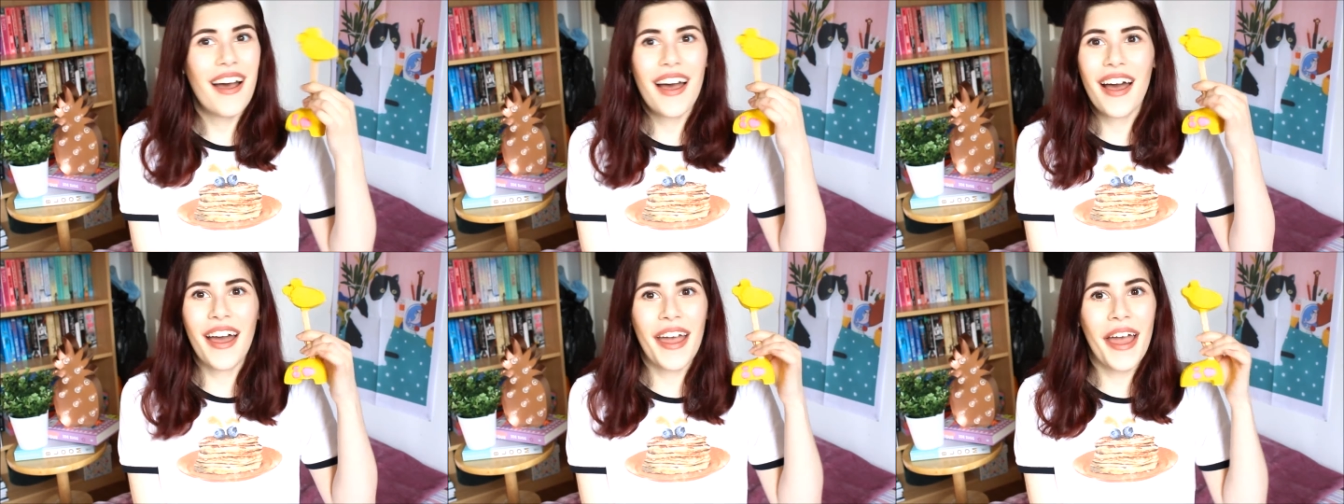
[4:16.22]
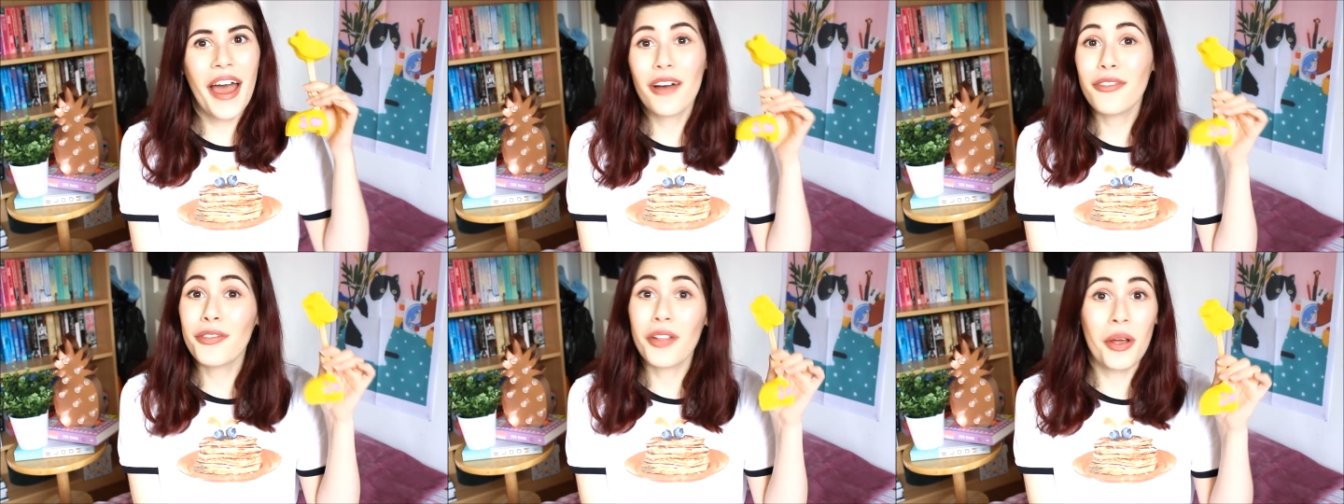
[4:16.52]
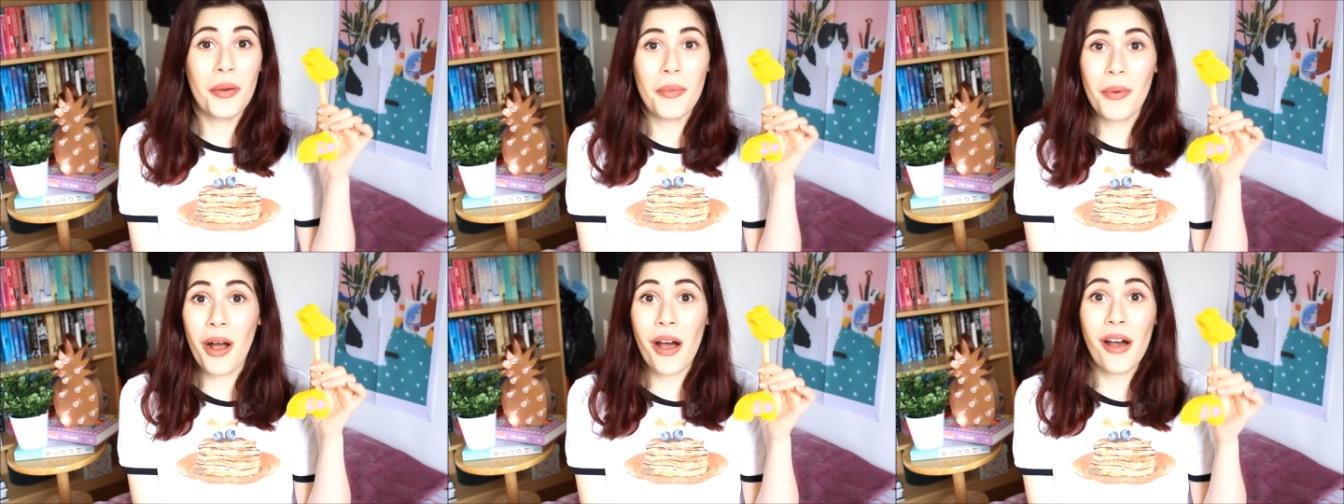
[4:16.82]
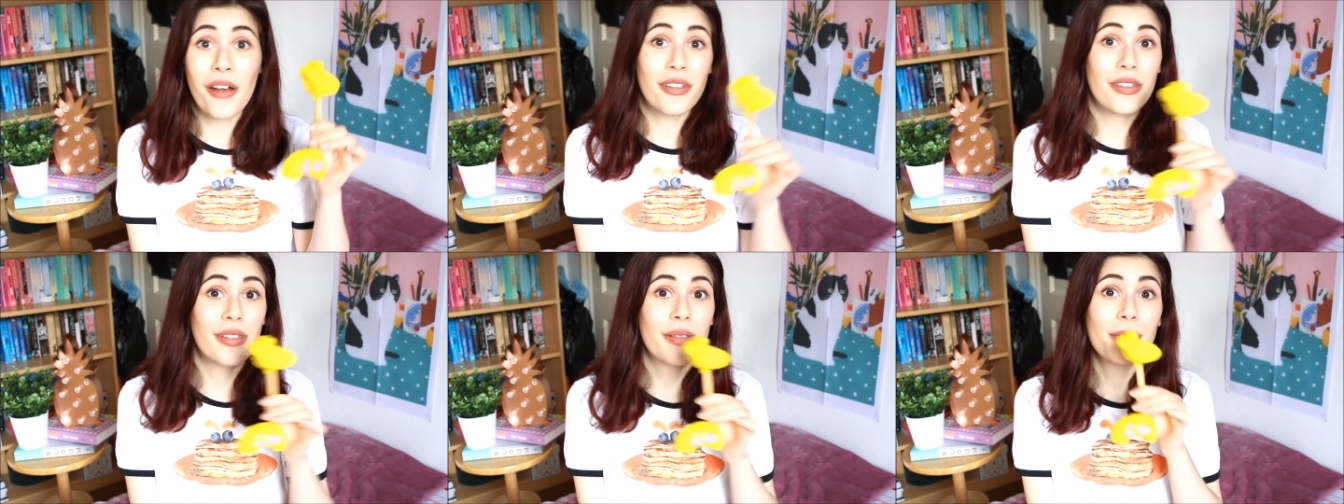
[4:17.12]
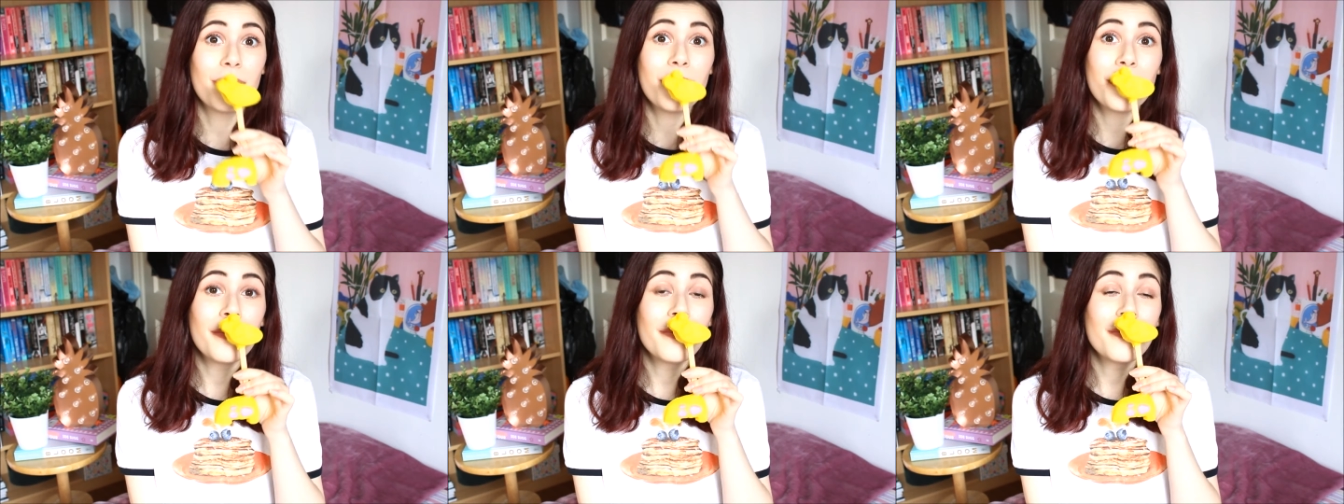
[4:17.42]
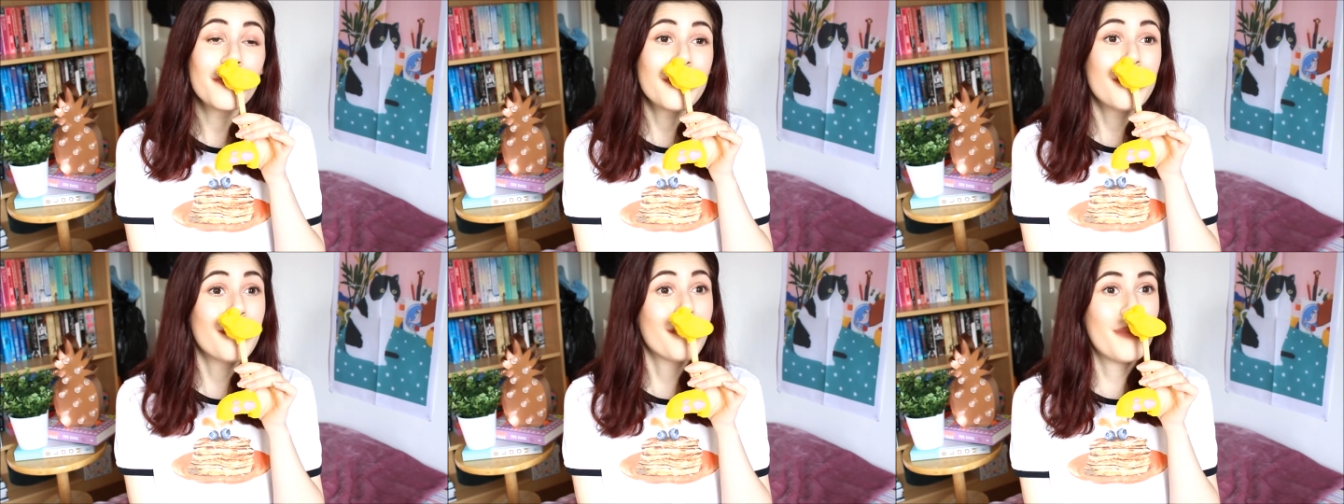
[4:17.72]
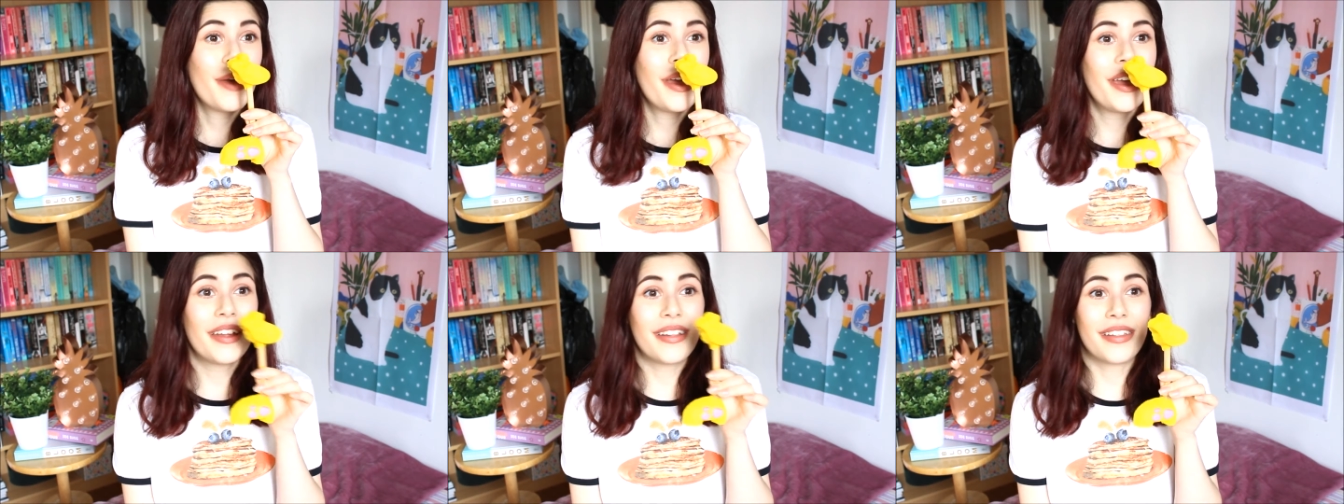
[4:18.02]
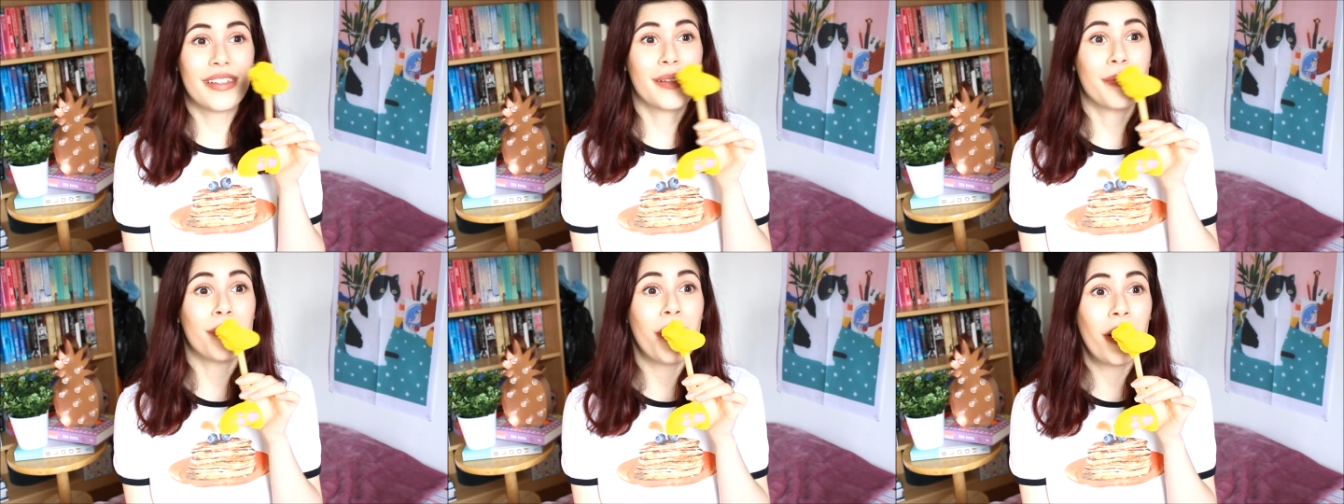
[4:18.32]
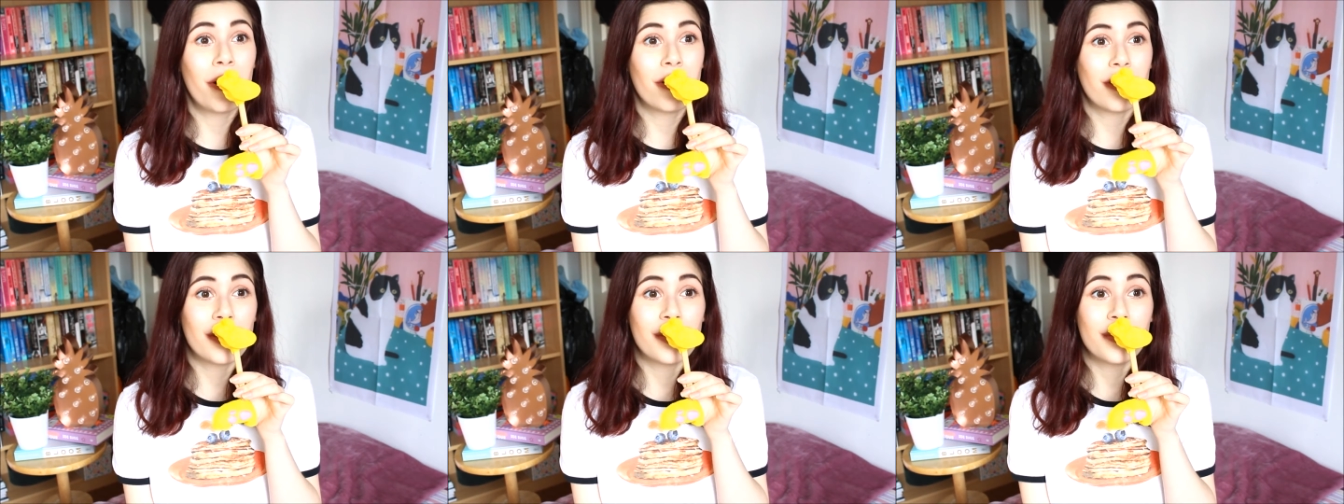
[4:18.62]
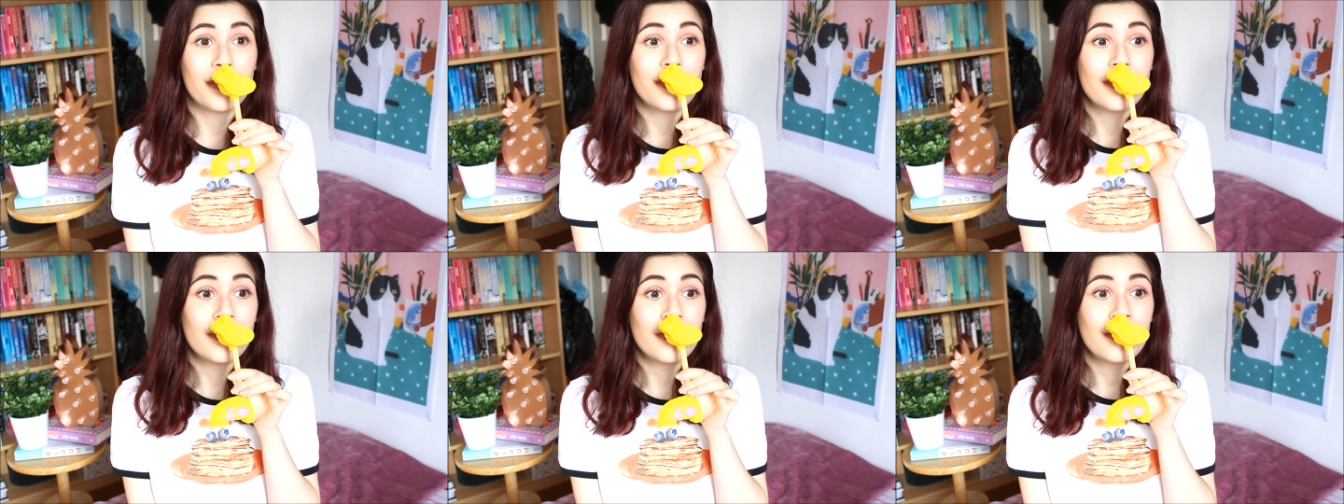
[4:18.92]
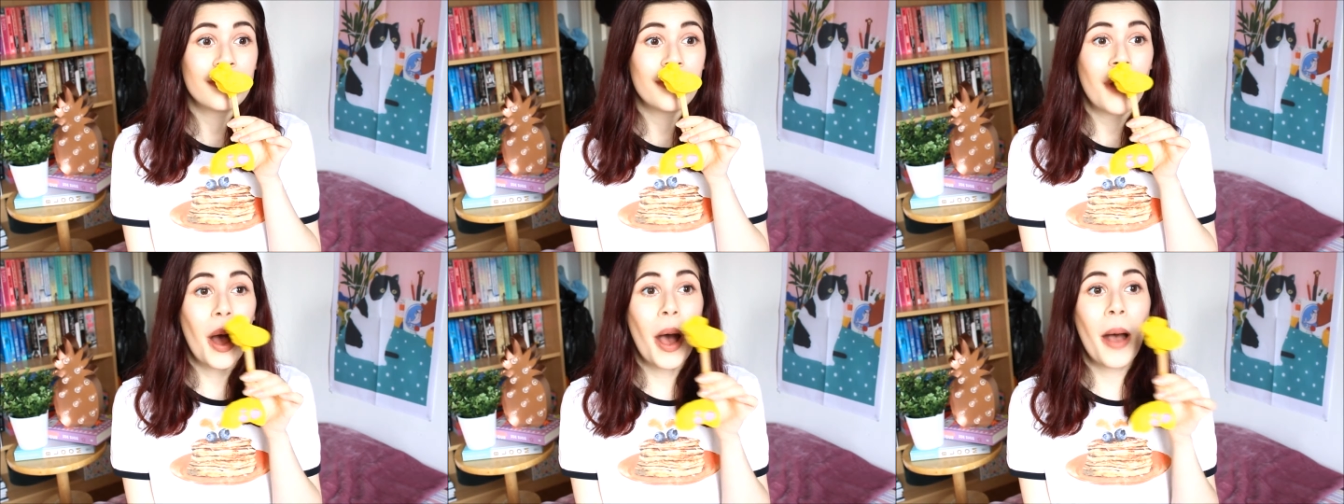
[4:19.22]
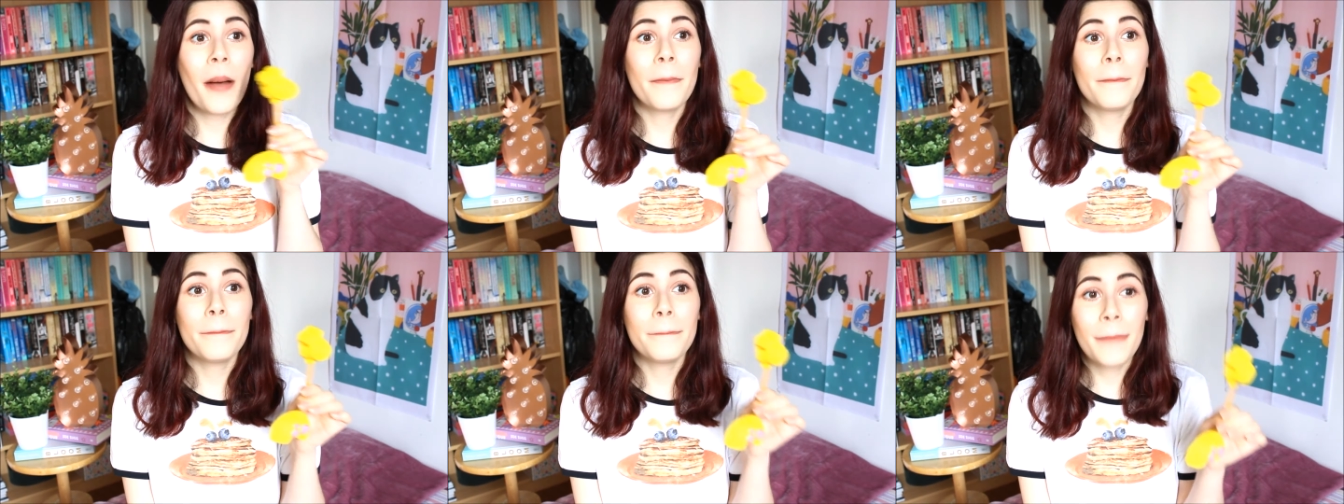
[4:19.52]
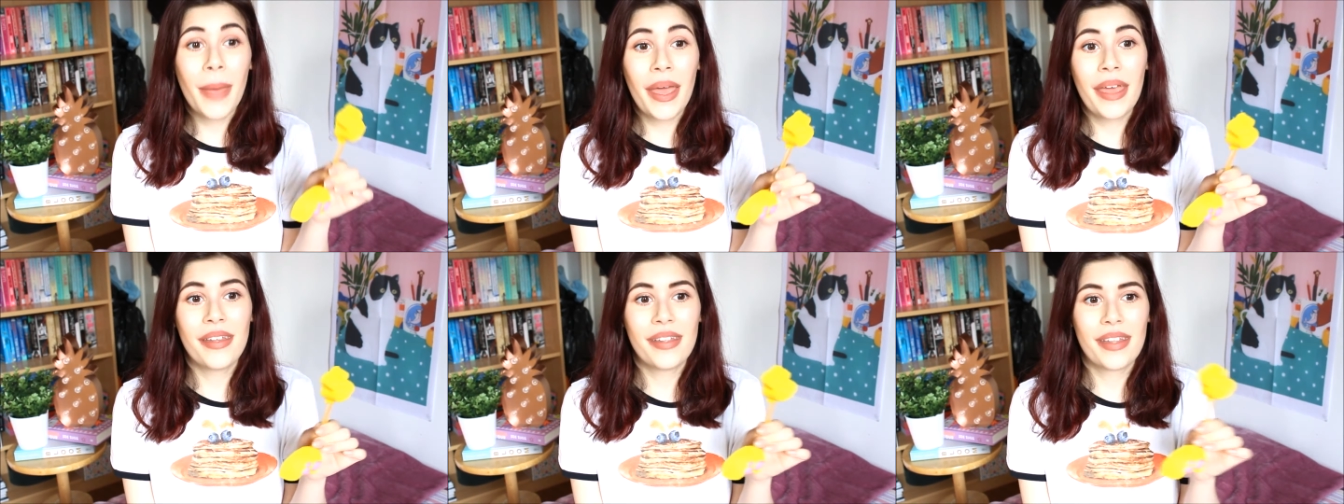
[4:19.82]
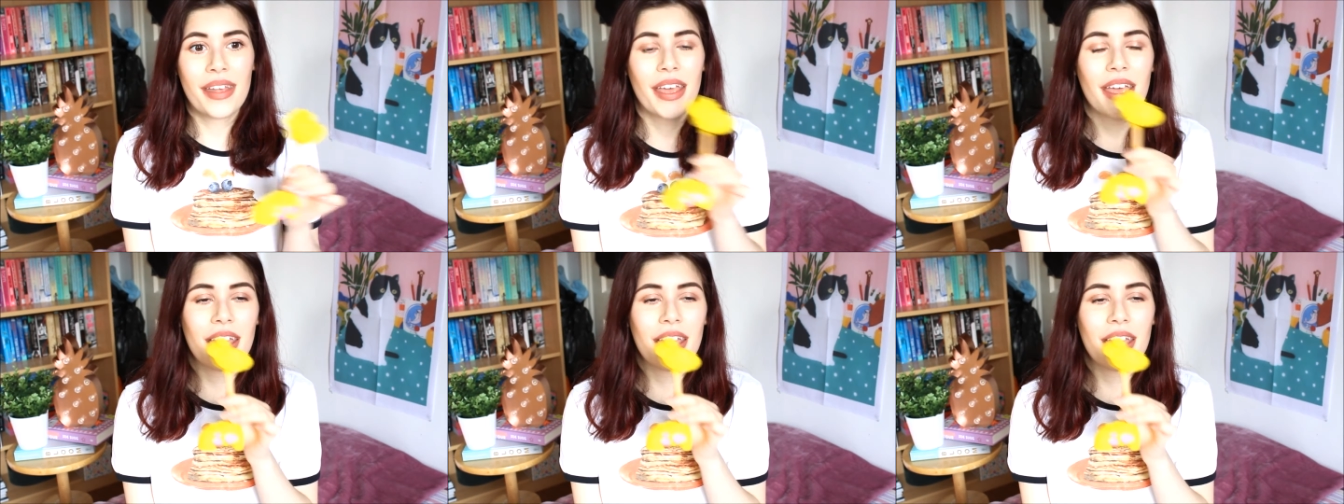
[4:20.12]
I have no words, but it smells amazing.